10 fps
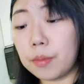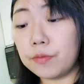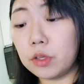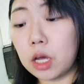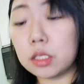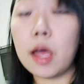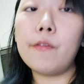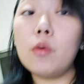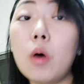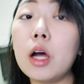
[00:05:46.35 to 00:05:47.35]
If you guys
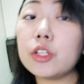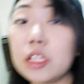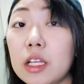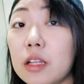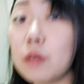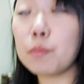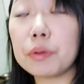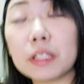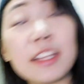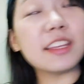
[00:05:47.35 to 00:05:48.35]
haven't watched it,
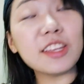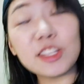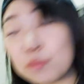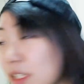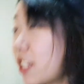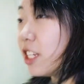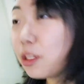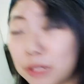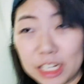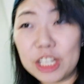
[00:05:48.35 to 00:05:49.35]
please
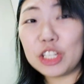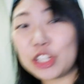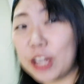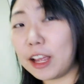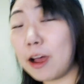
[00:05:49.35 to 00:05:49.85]
check